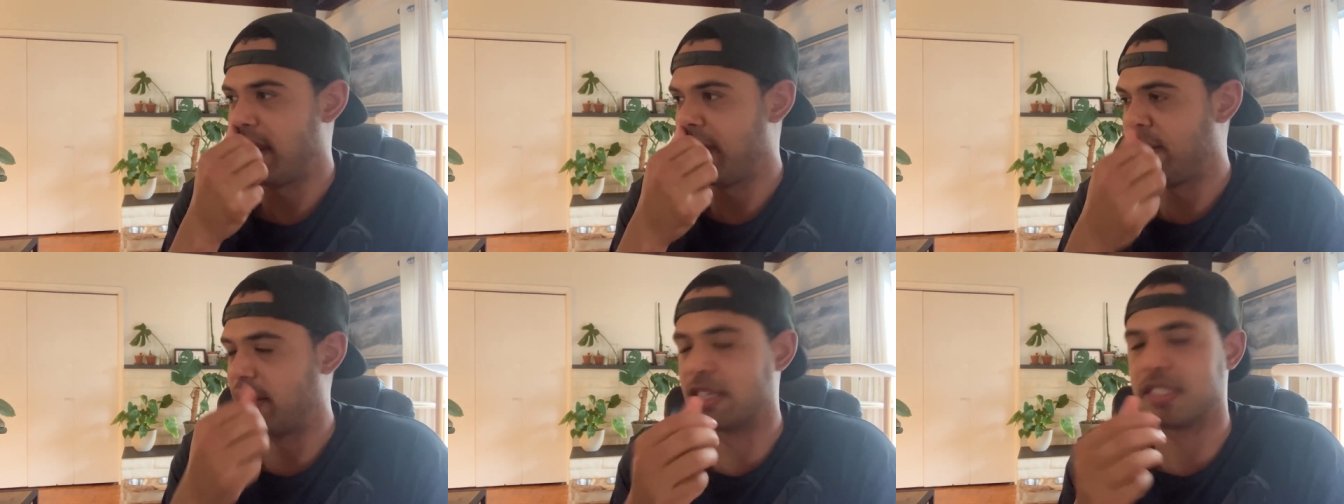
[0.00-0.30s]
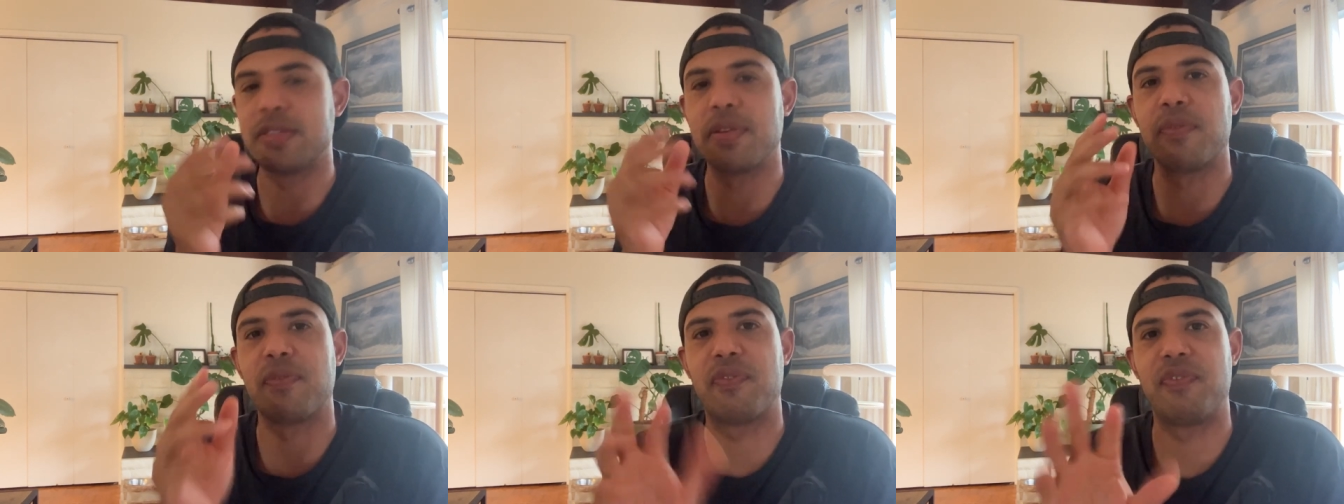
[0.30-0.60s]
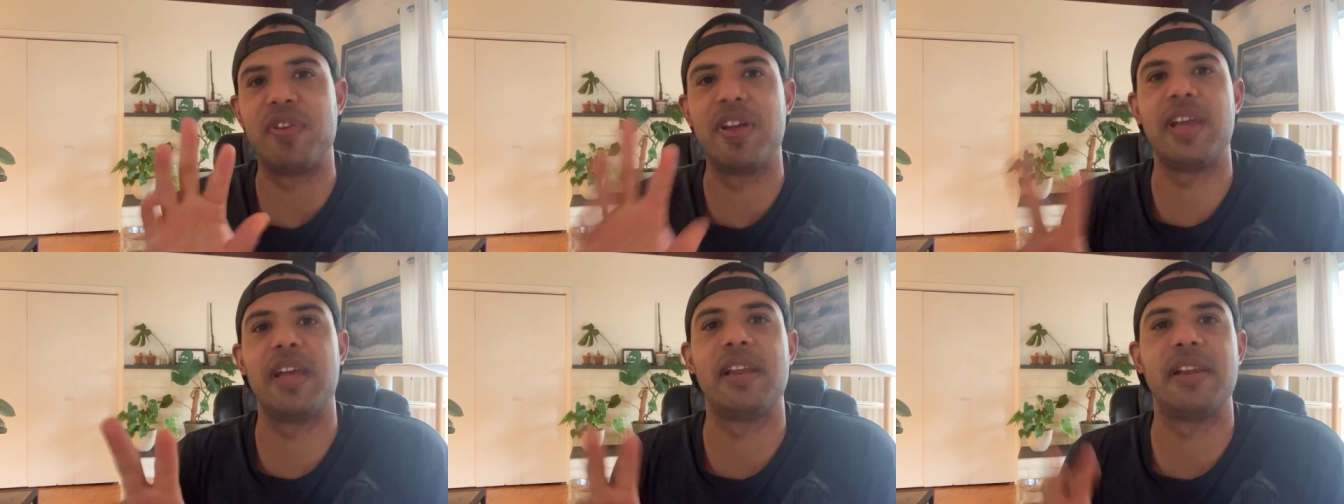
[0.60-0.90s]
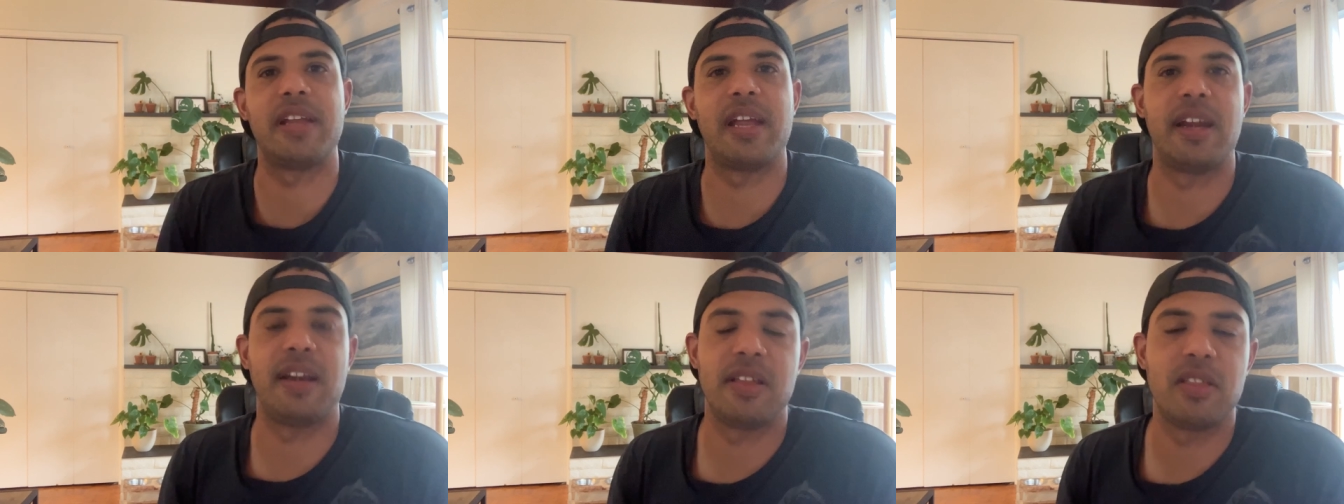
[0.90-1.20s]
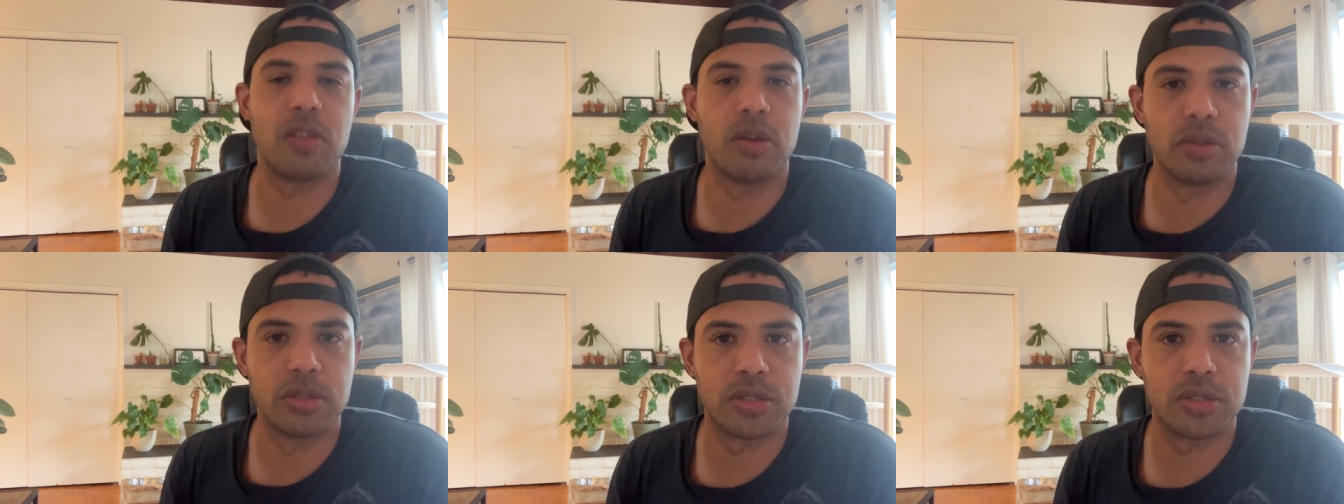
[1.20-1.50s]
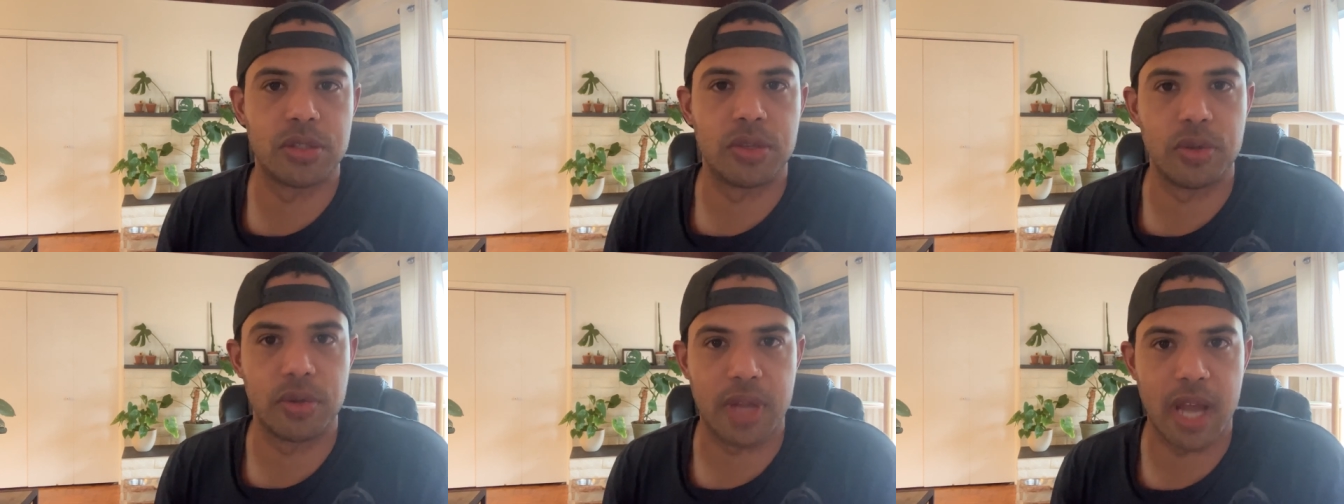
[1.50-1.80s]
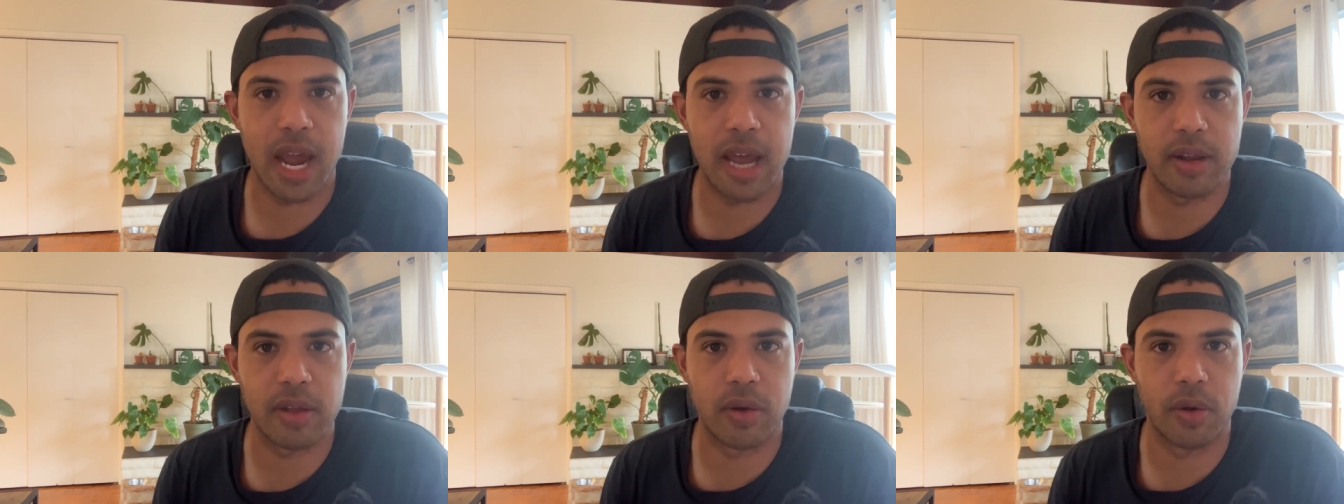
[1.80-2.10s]
doesn't fit into any of those two
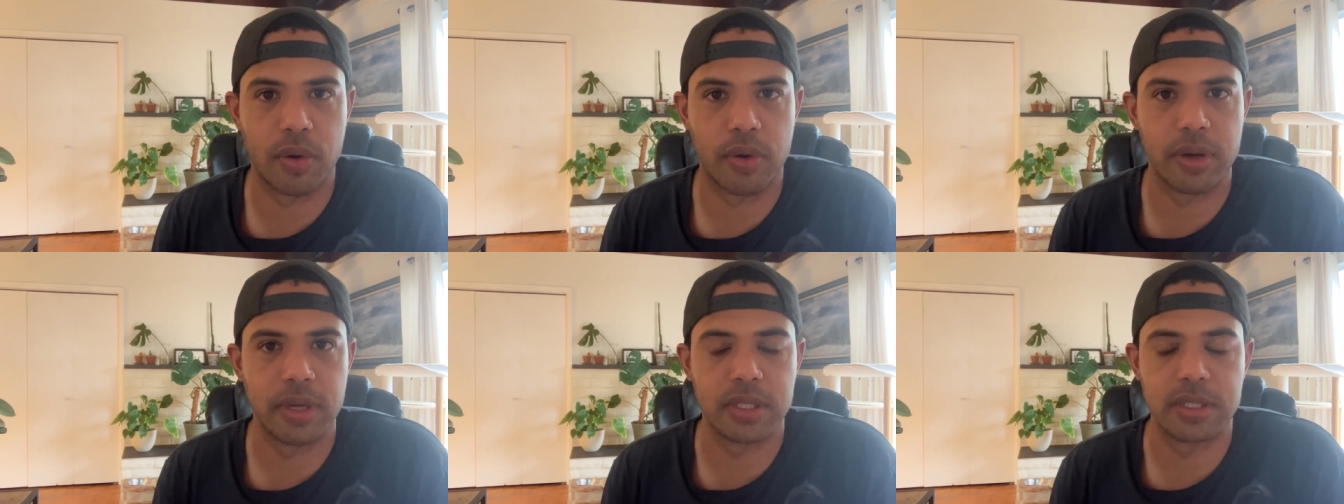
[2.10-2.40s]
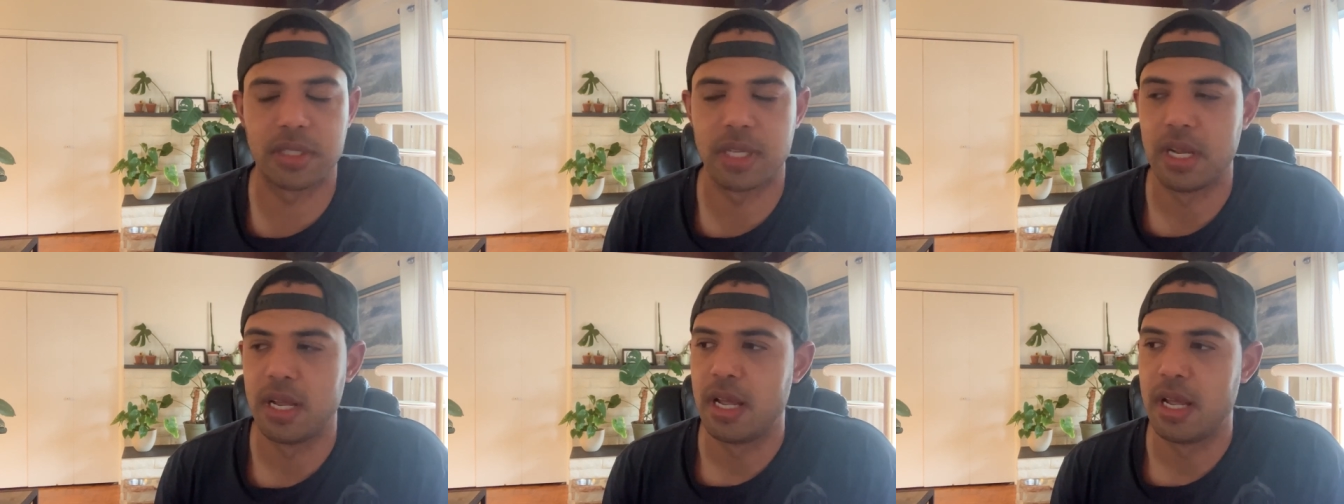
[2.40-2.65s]
categories?